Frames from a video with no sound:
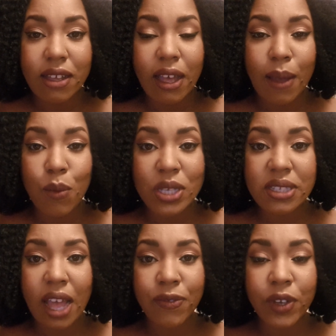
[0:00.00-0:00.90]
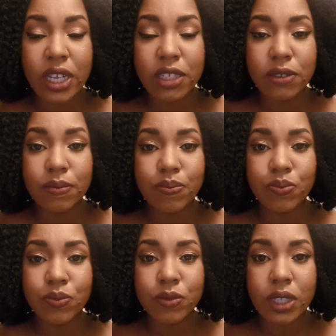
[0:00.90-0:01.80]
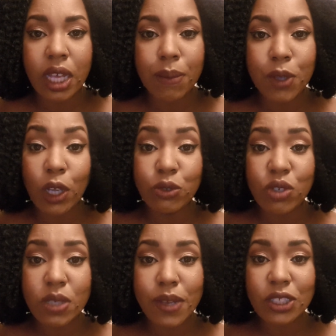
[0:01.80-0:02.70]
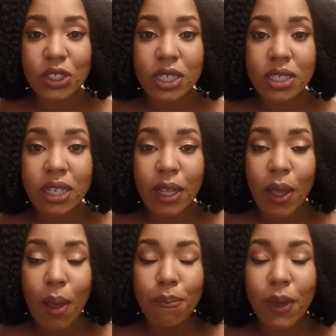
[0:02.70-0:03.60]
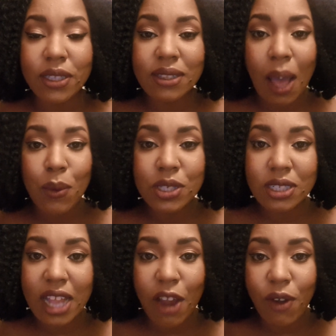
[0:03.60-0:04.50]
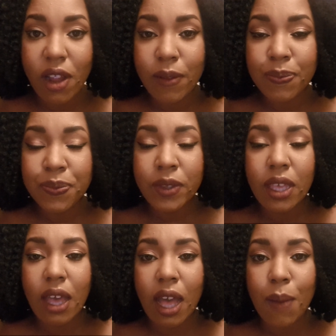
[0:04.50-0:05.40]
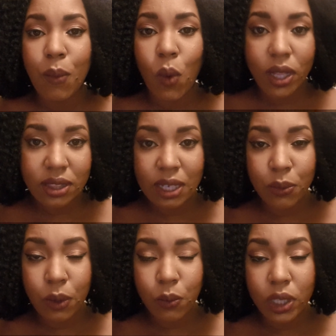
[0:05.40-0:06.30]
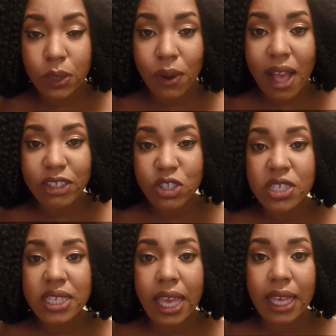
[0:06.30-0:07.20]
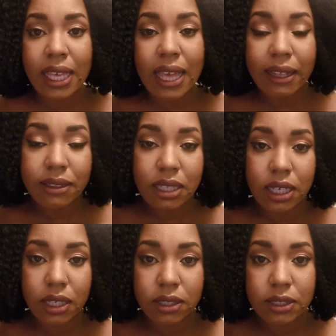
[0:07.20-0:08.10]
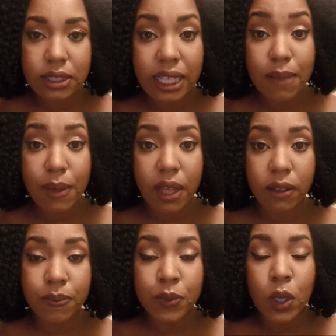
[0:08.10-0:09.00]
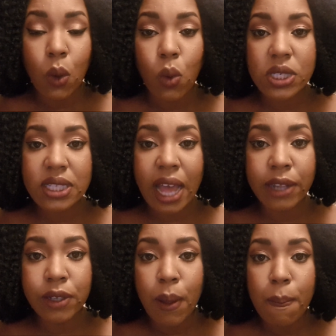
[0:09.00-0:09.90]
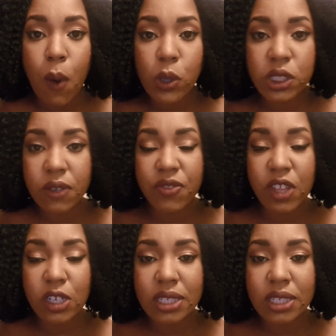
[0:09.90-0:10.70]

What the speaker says: West African countries mentioned, but that was an error. What they were actually saying in the email was that most of their